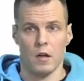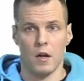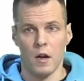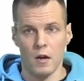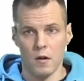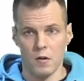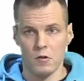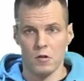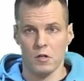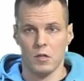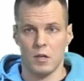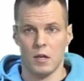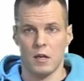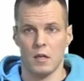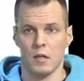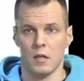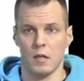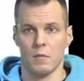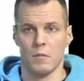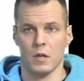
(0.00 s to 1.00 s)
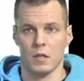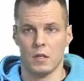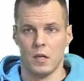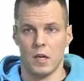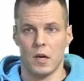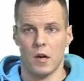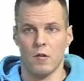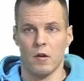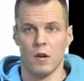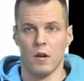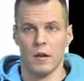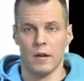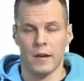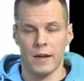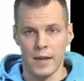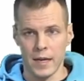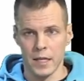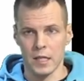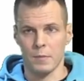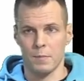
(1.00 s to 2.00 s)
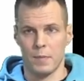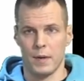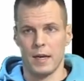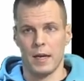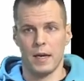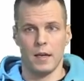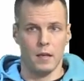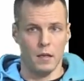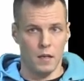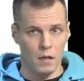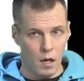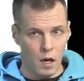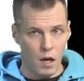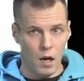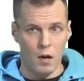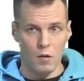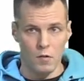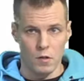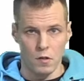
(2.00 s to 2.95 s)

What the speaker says: understanding the material, and explaining how